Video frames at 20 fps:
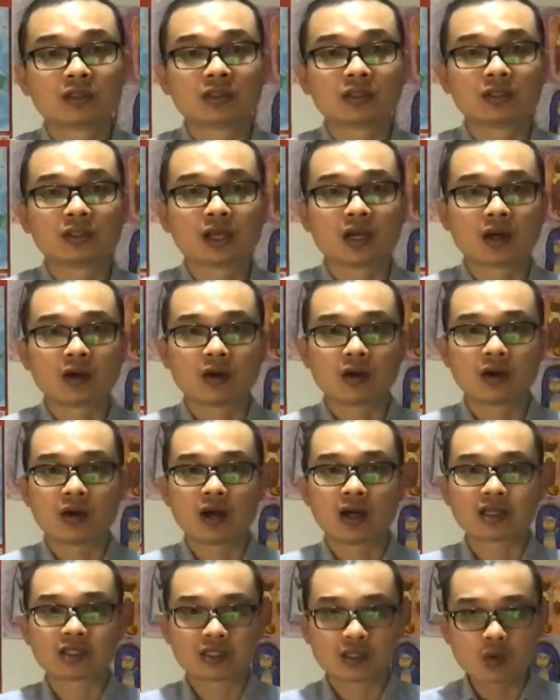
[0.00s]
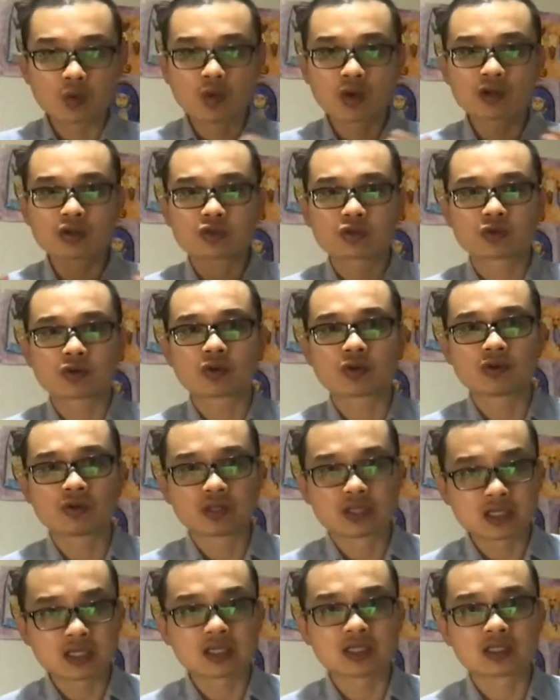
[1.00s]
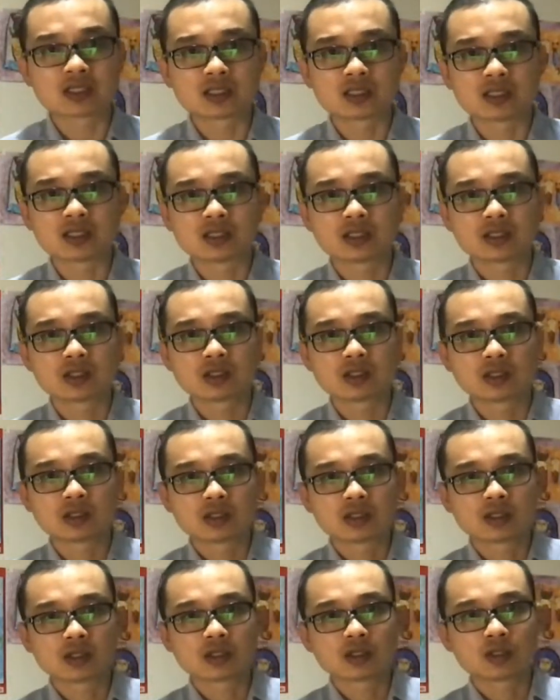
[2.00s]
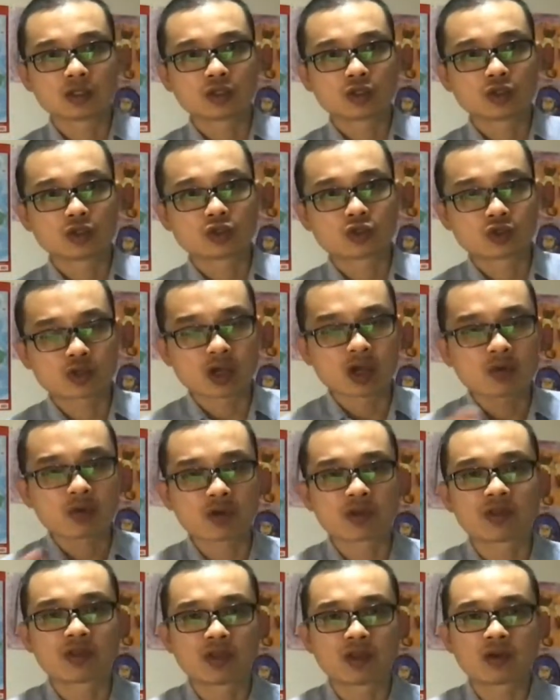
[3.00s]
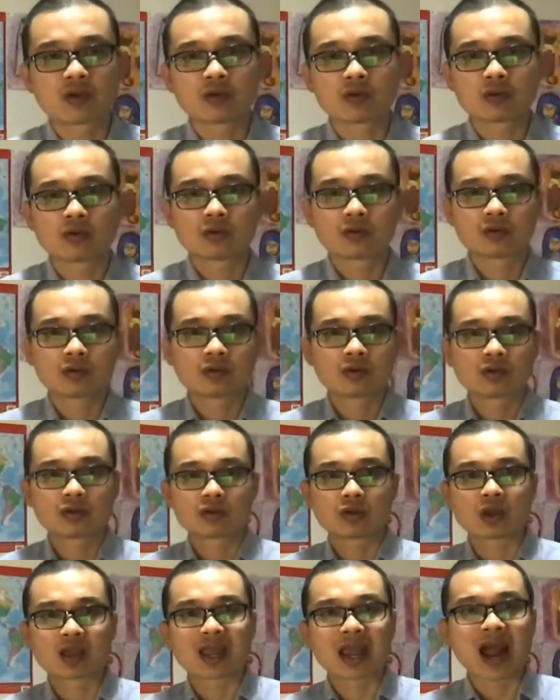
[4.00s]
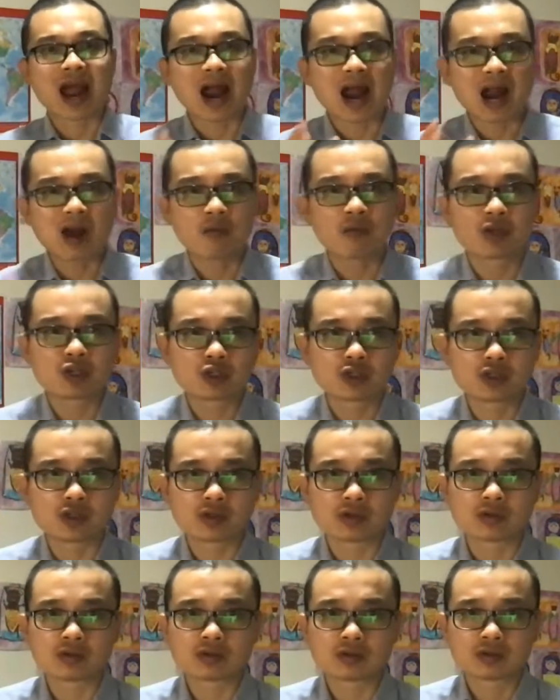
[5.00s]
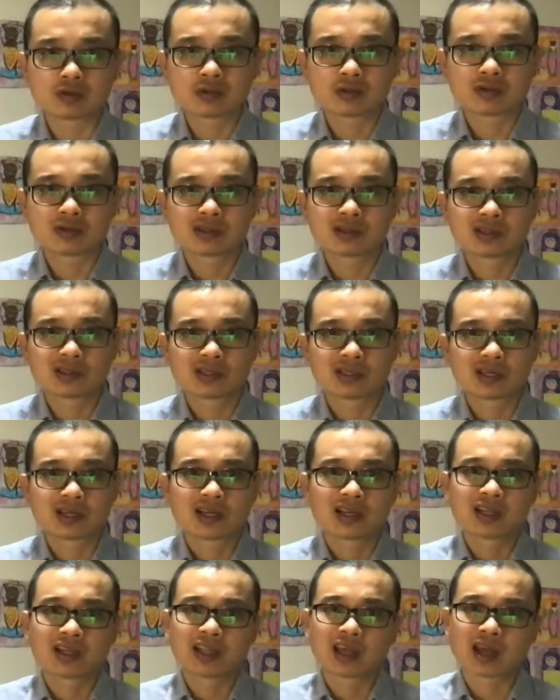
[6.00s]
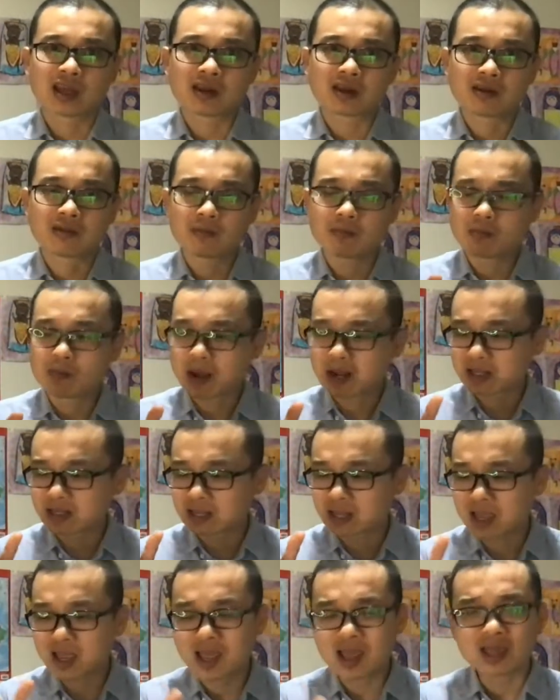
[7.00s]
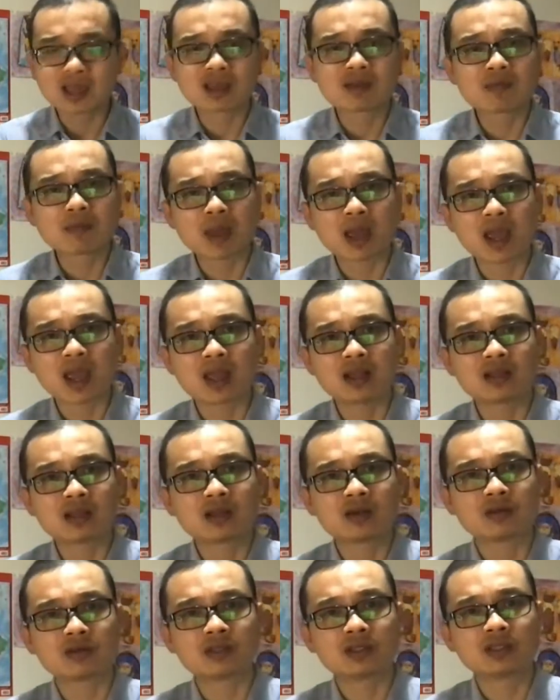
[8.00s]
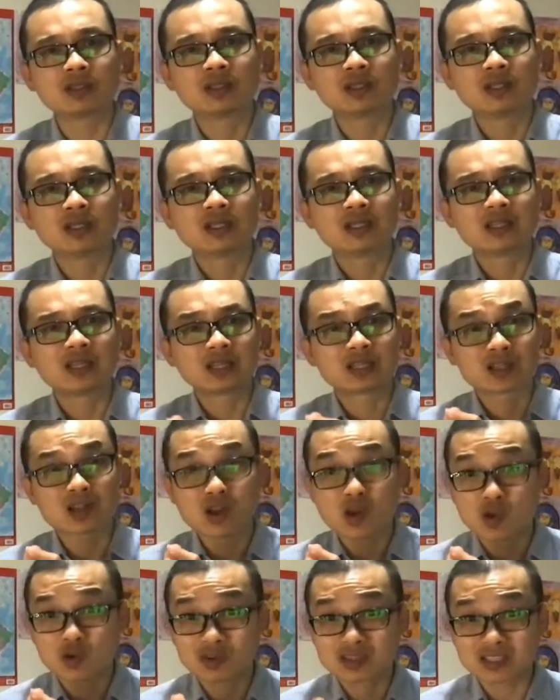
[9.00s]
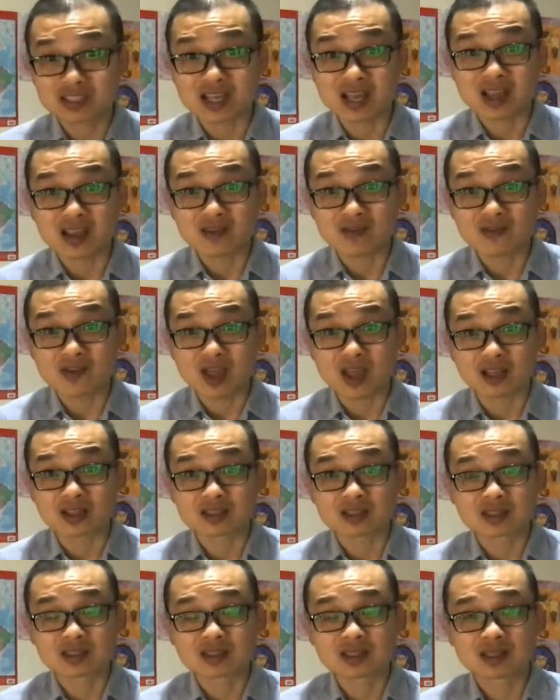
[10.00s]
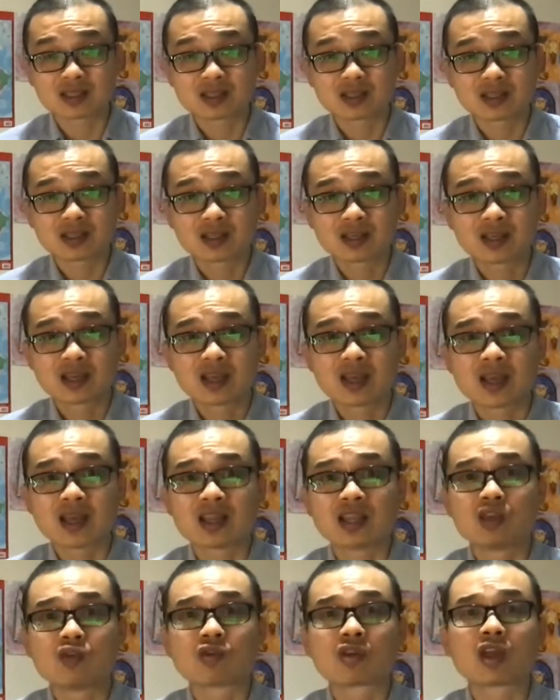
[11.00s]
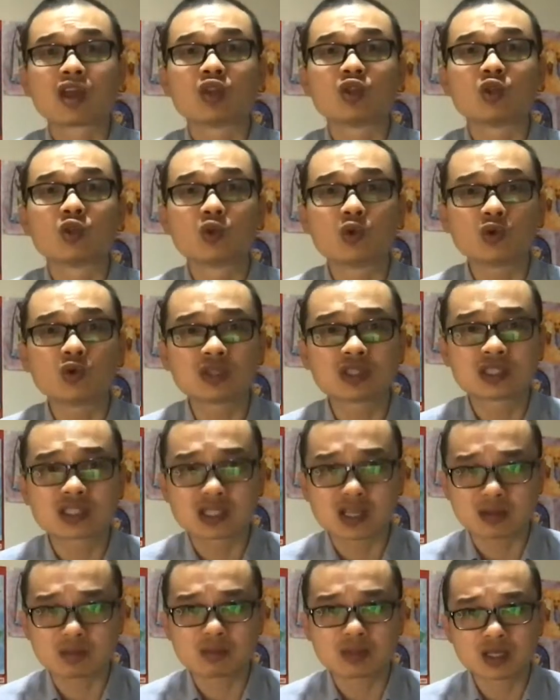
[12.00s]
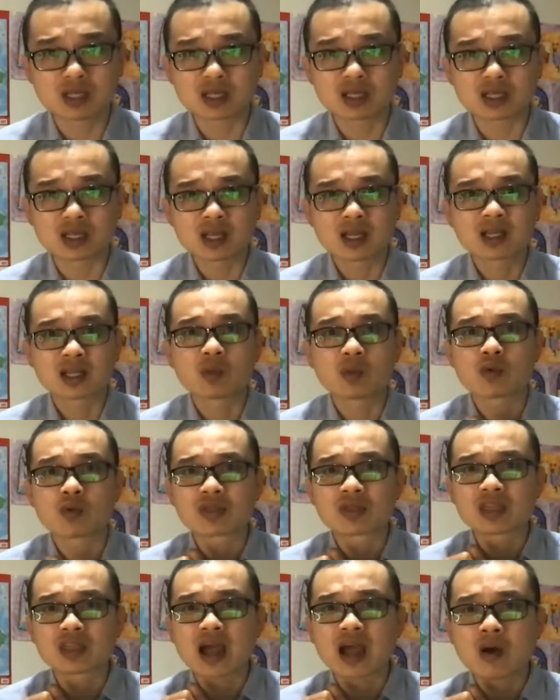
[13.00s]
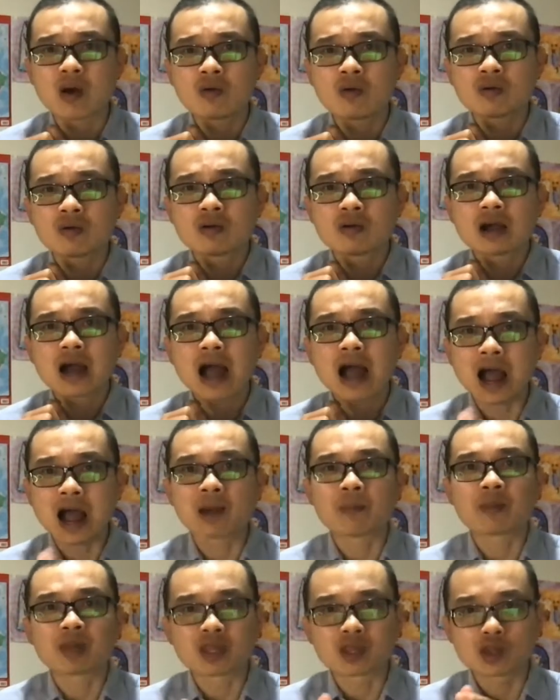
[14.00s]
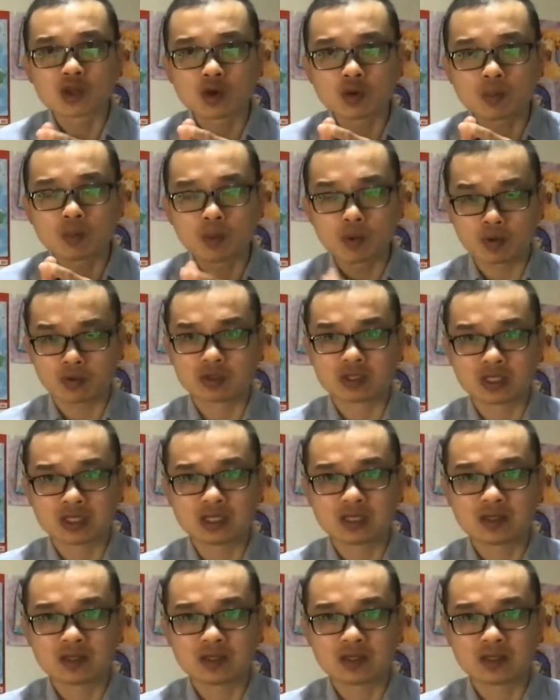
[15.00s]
Now, I still want to show you this, share with you, encourage you that by taking painkiller, there's a lot of side effects, and you can do something without harming your body.